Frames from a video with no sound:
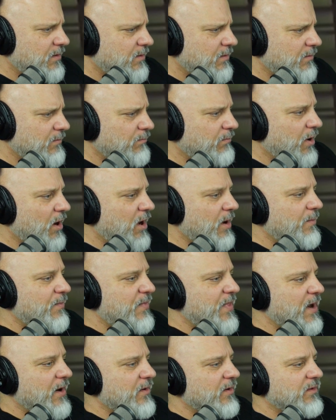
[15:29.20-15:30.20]
Boom!
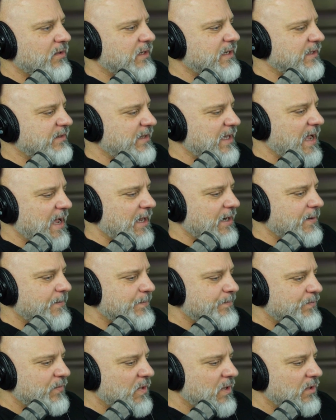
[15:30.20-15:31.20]
There, look at that.
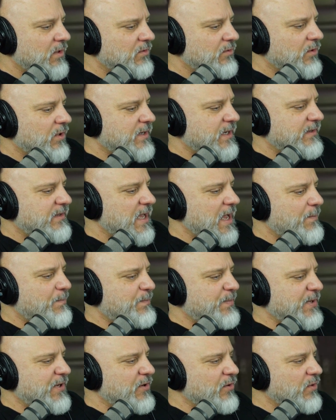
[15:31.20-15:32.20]
Look at that
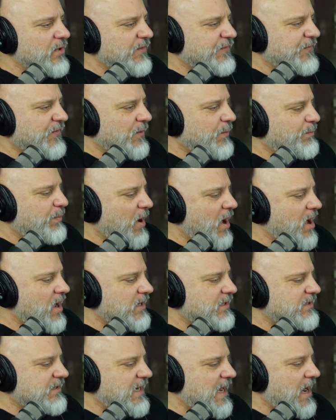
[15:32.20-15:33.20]
beautiful
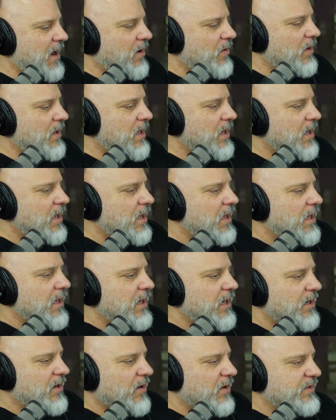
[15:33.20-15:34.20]
Bong Sao.
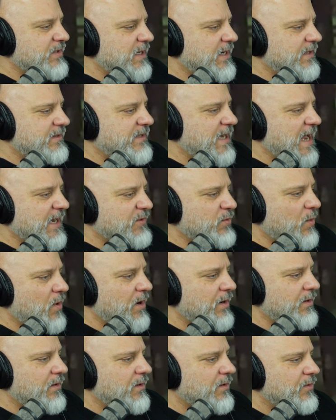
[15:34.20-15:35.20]
He goes in, attacks
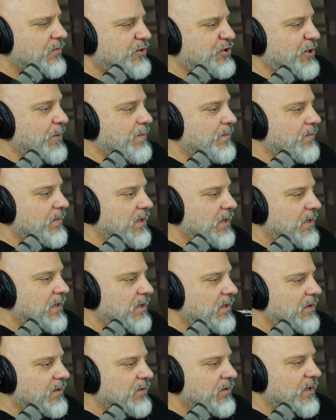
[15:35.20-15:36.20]
one. Zoop.
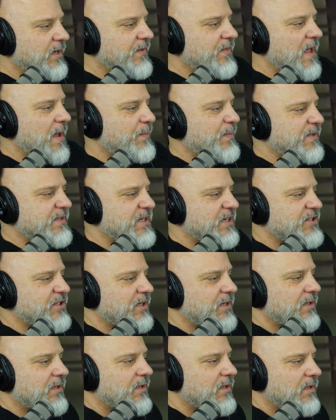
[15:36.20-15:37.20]
Look at that
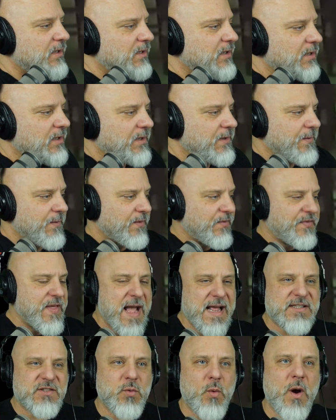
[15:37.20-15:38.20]
position.
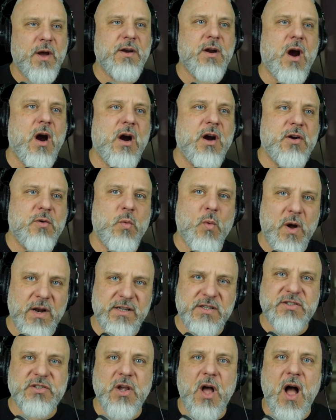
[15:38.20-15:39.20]
That's one hard, one
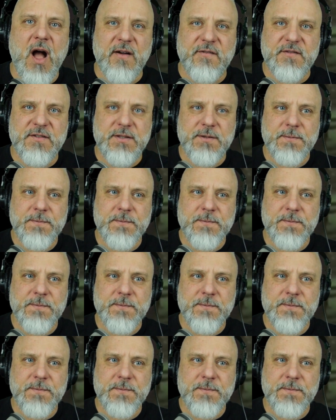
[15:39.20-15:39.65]
soft.